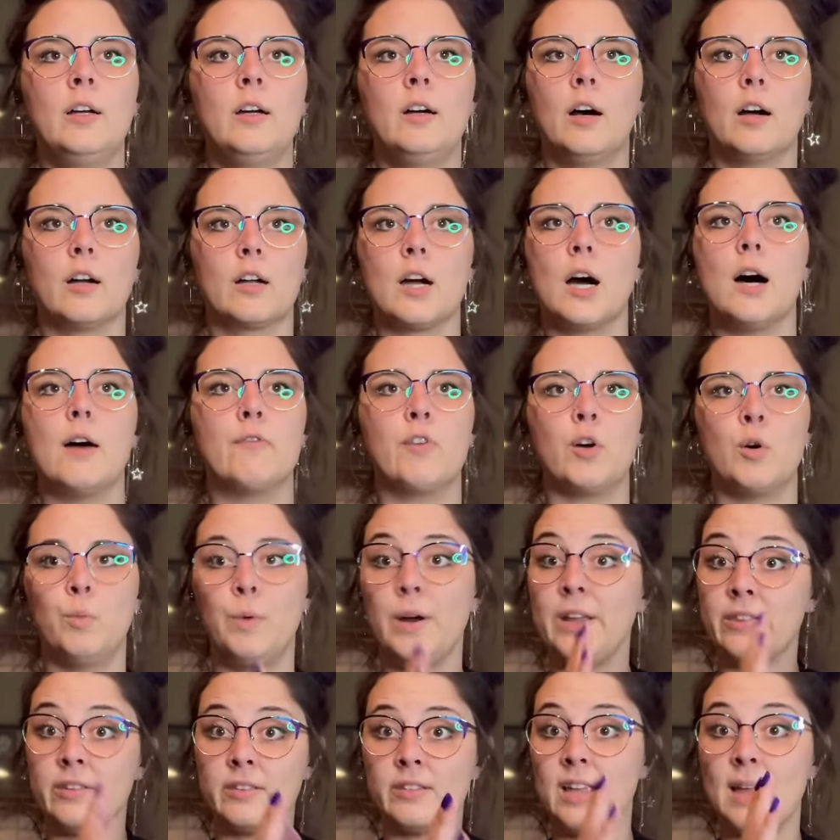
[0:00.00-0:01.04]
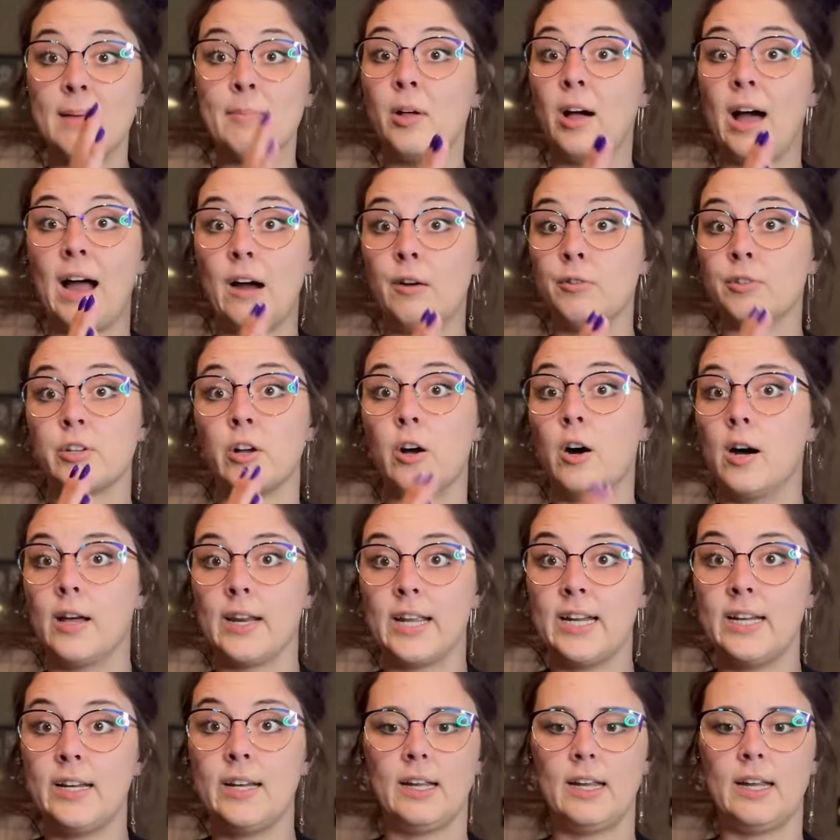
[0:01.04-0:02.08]
a cover with Sable House on
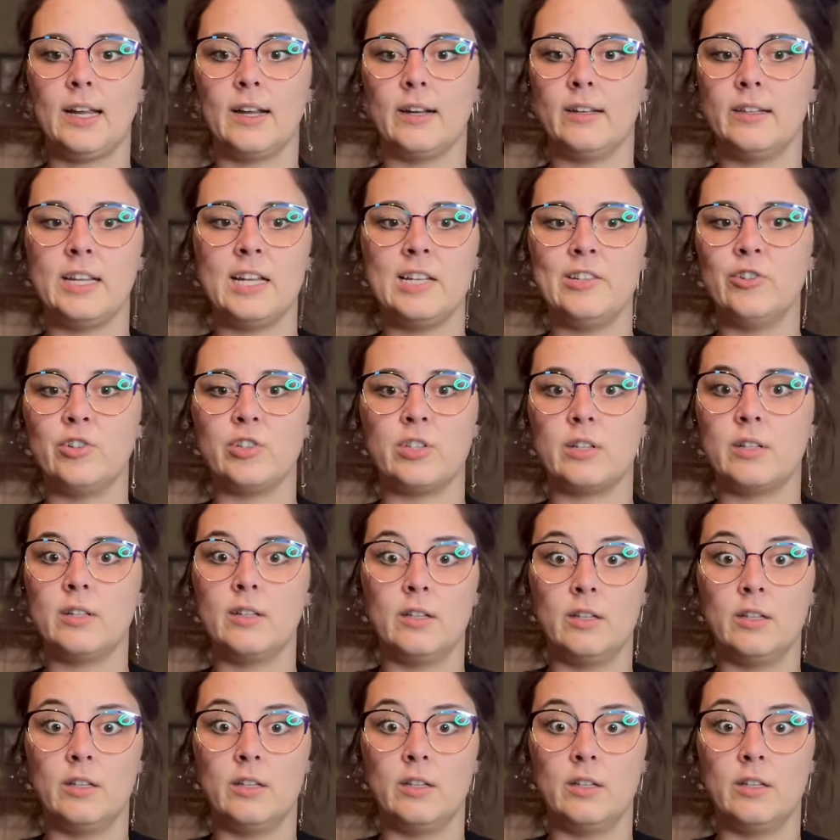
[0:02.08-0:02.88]
it and they just